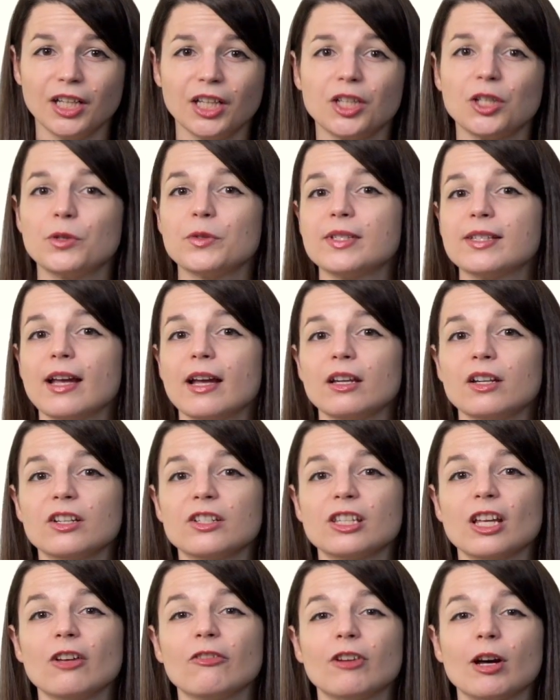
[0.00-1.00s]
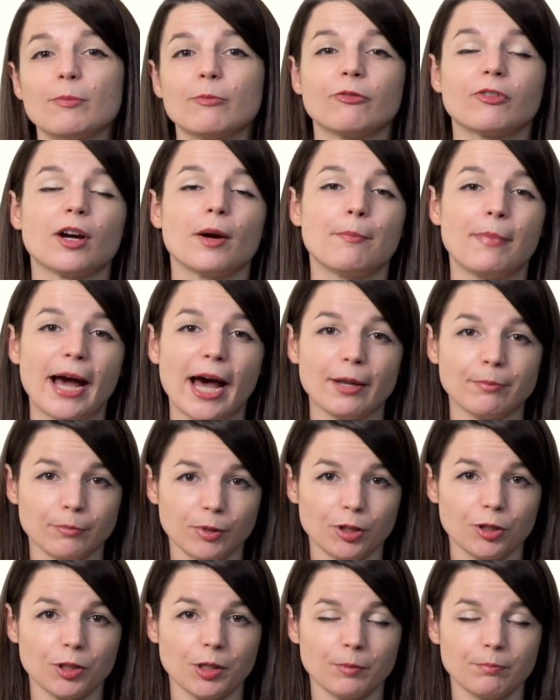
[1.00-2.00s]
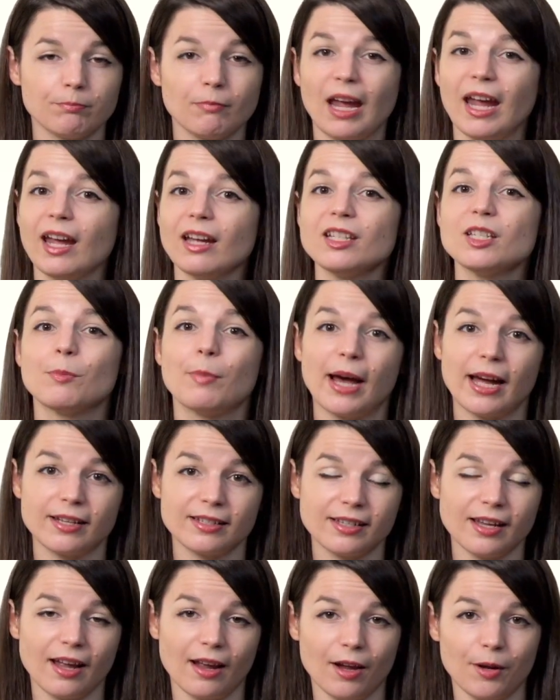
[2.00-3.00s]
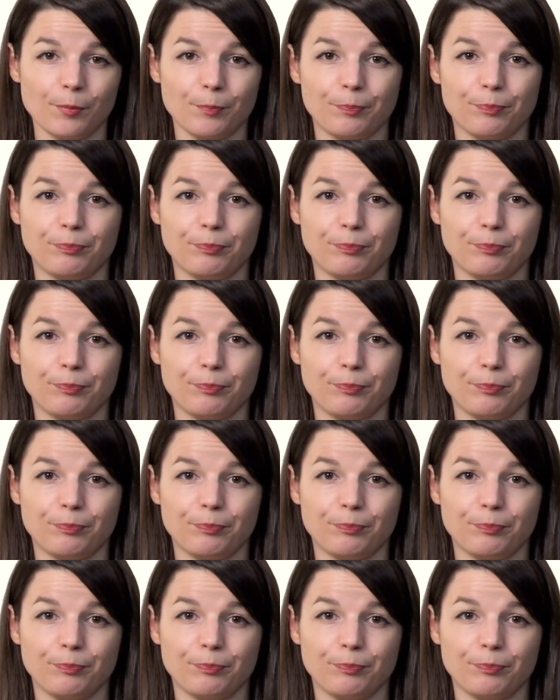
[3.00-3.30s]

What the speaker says: You set yourself up for a bad mood and a bad day.